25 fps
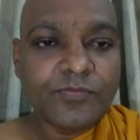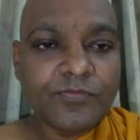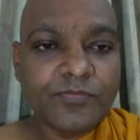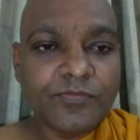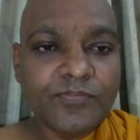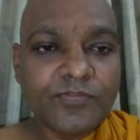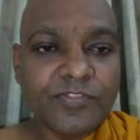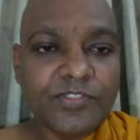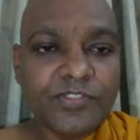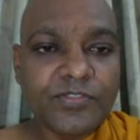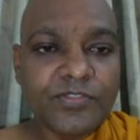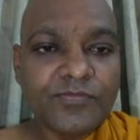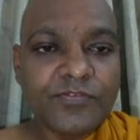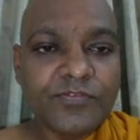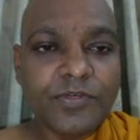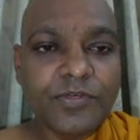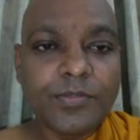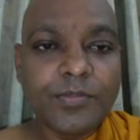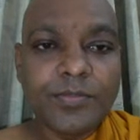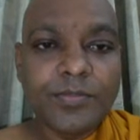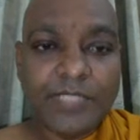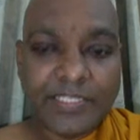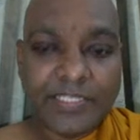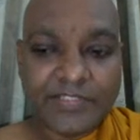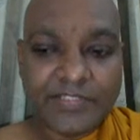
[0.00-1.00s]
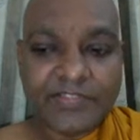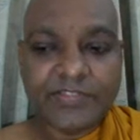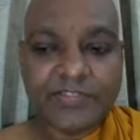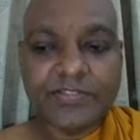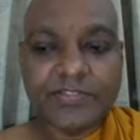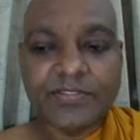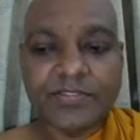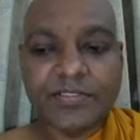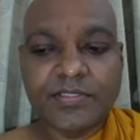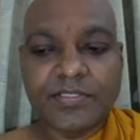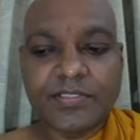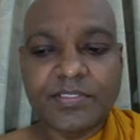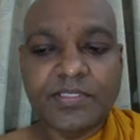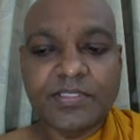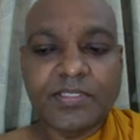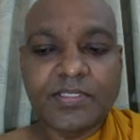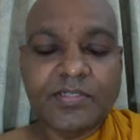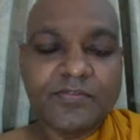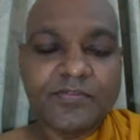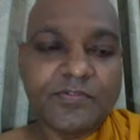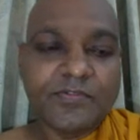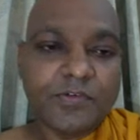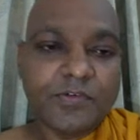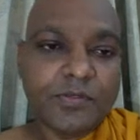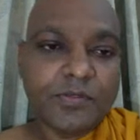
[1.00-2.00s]
the formless.
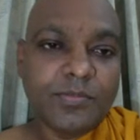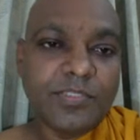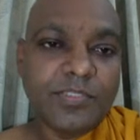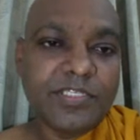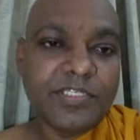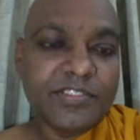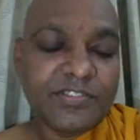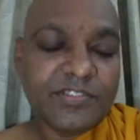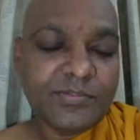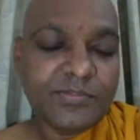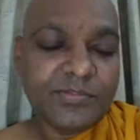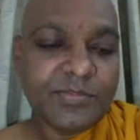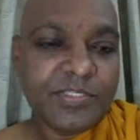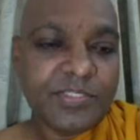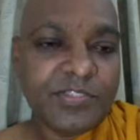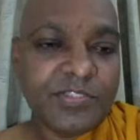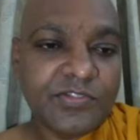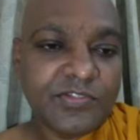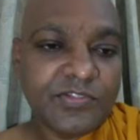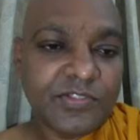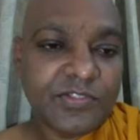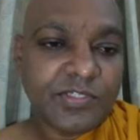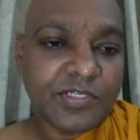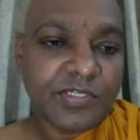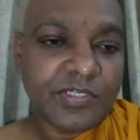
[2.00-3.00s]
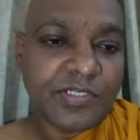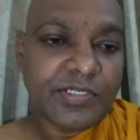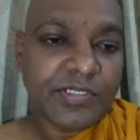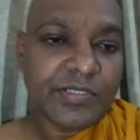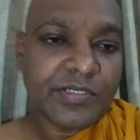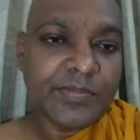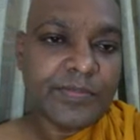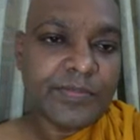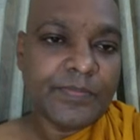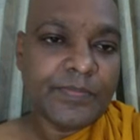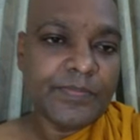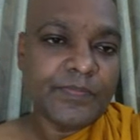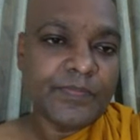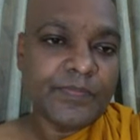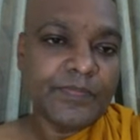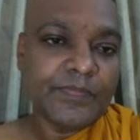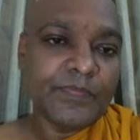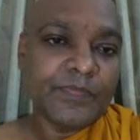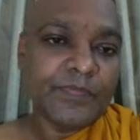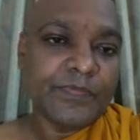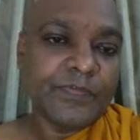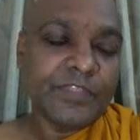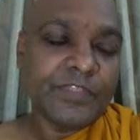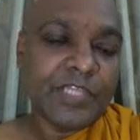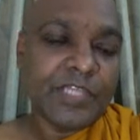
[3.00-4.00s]
Formless means
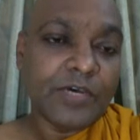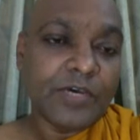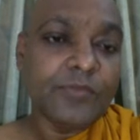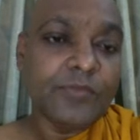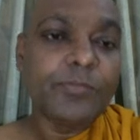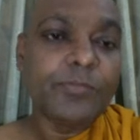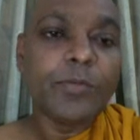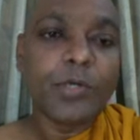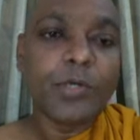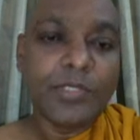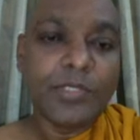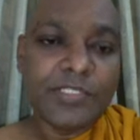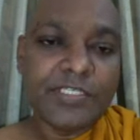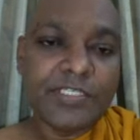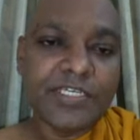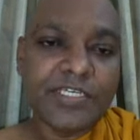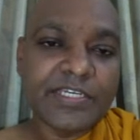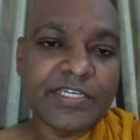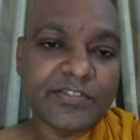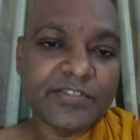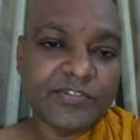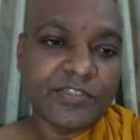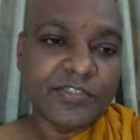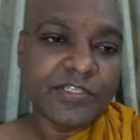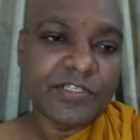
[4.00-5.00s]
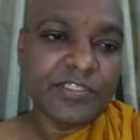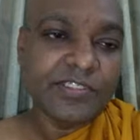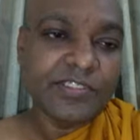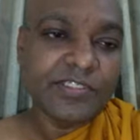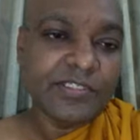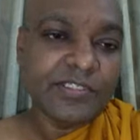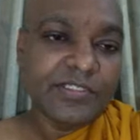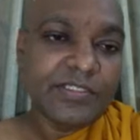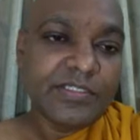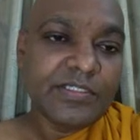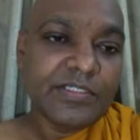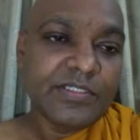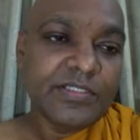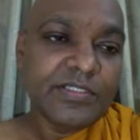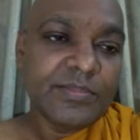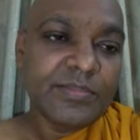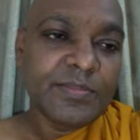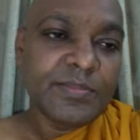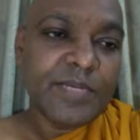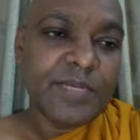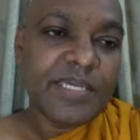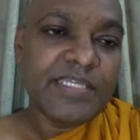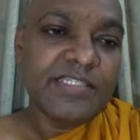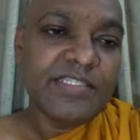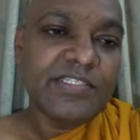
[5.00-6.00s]
without body actually. The
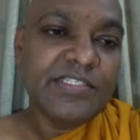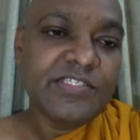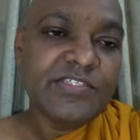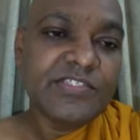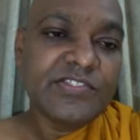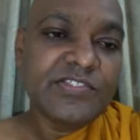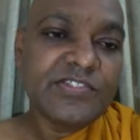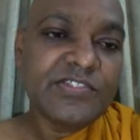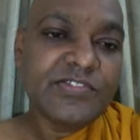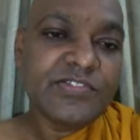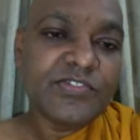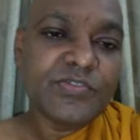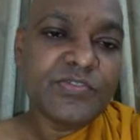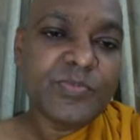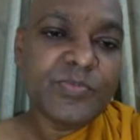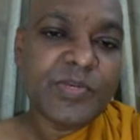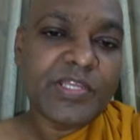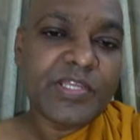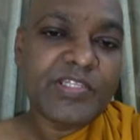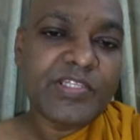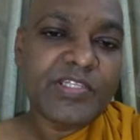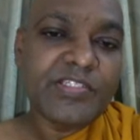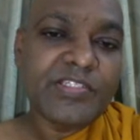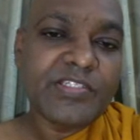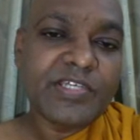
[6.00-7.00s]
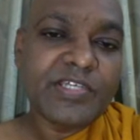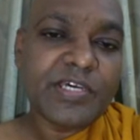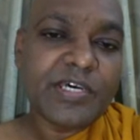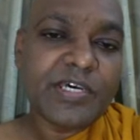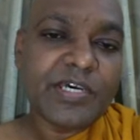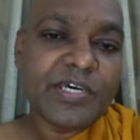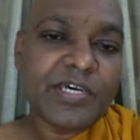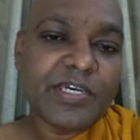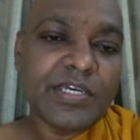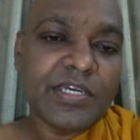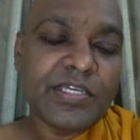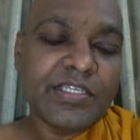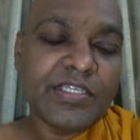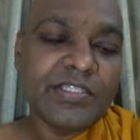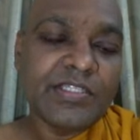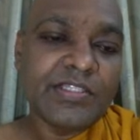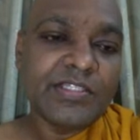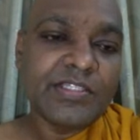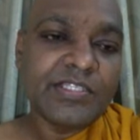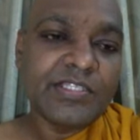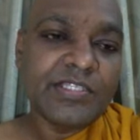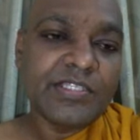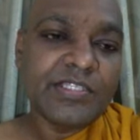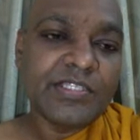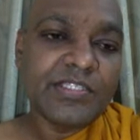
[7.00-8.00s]
mind is spread in
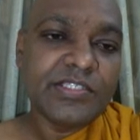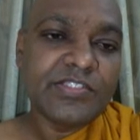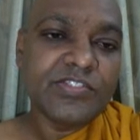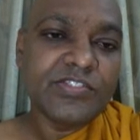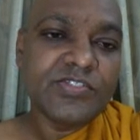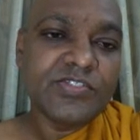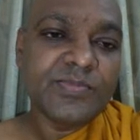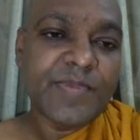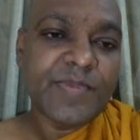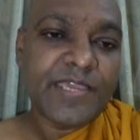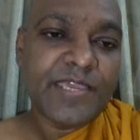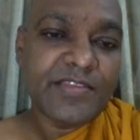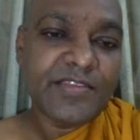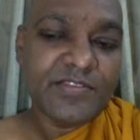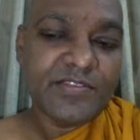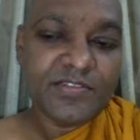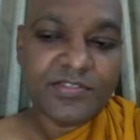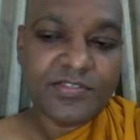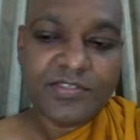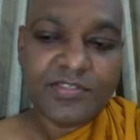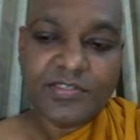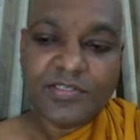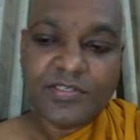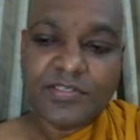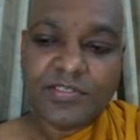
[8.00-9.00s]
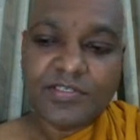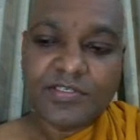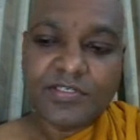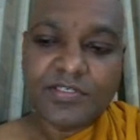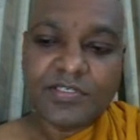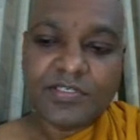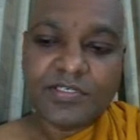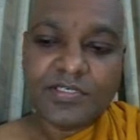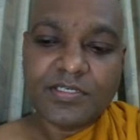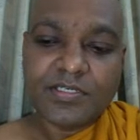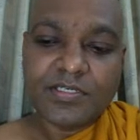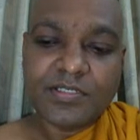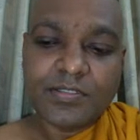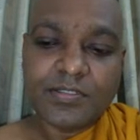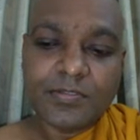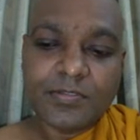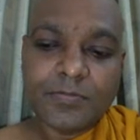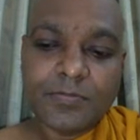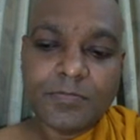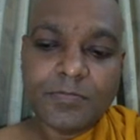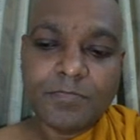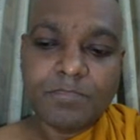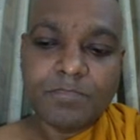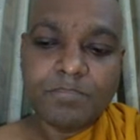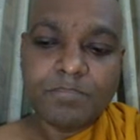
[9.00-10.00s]
the space
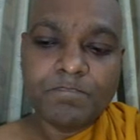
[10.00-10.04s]
for